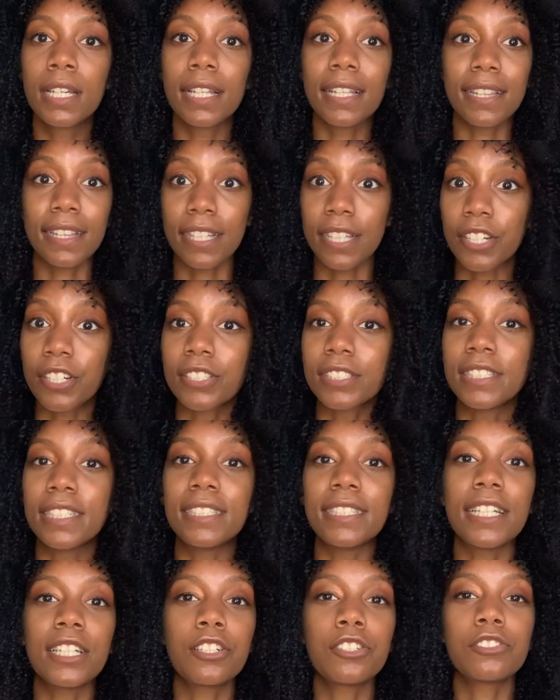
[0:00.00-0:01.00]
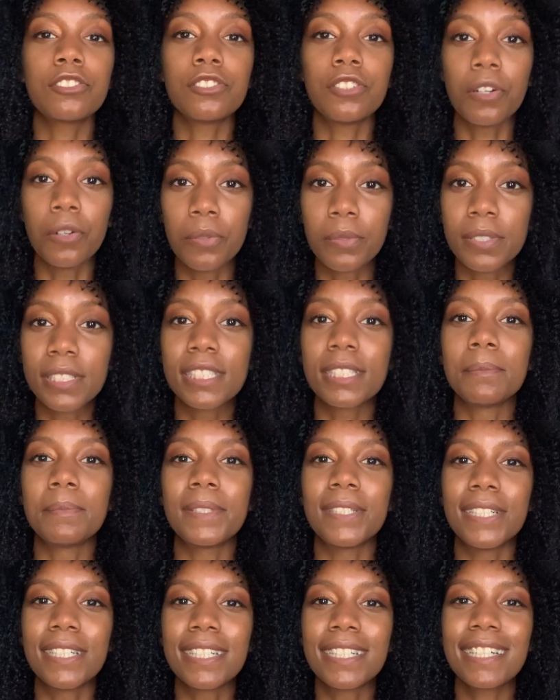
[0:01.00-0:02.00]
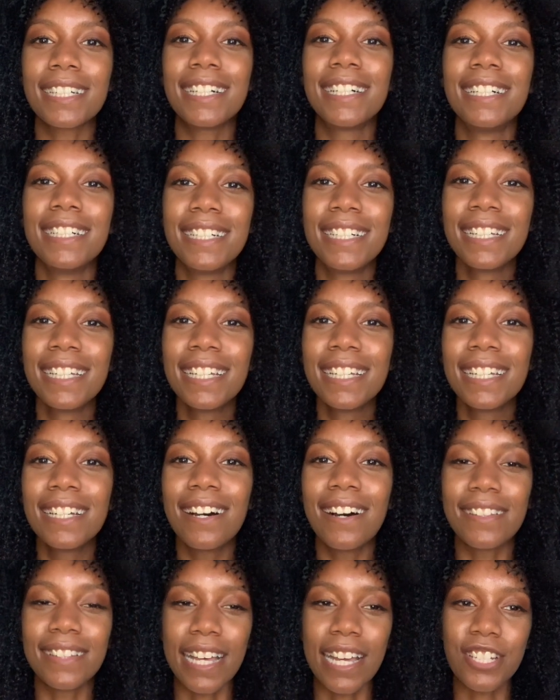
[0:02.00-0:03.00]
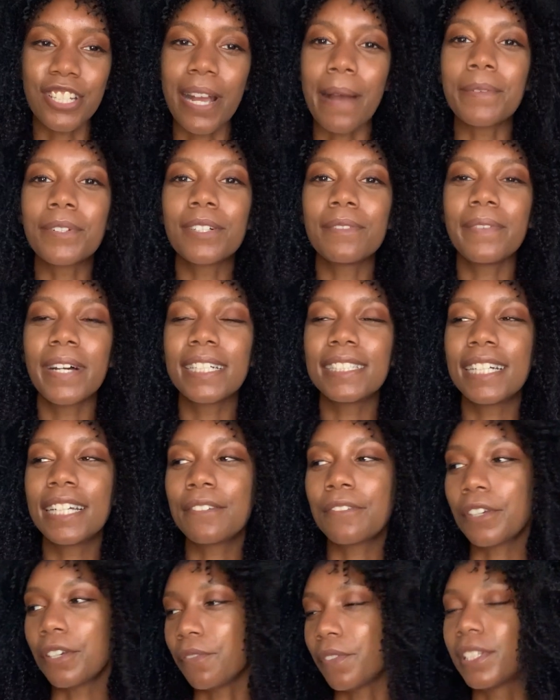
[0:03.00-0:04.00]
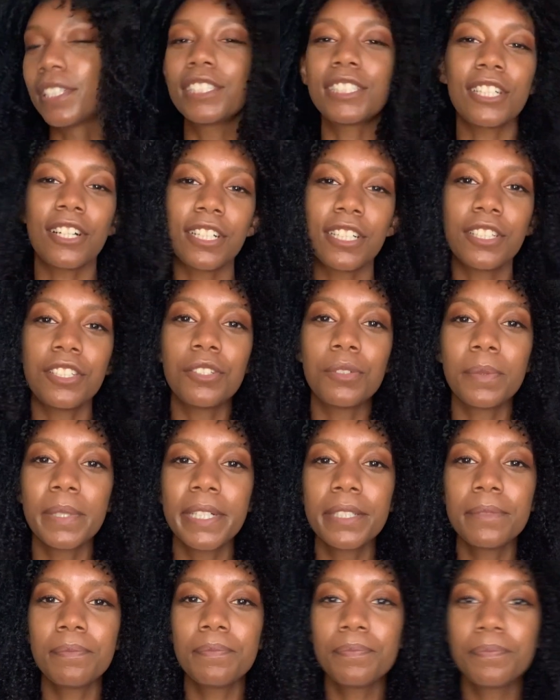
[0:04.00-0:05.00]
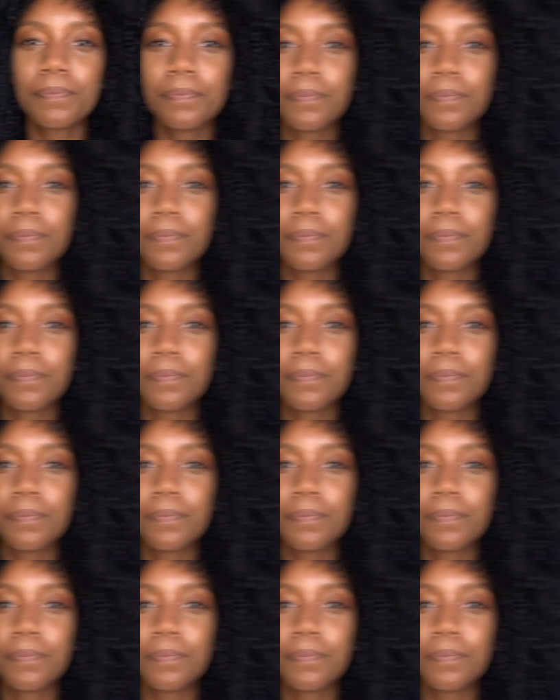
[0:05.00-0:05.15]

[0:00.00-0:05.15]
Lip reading: literally like close the book on that chapter of my life and then start a new one.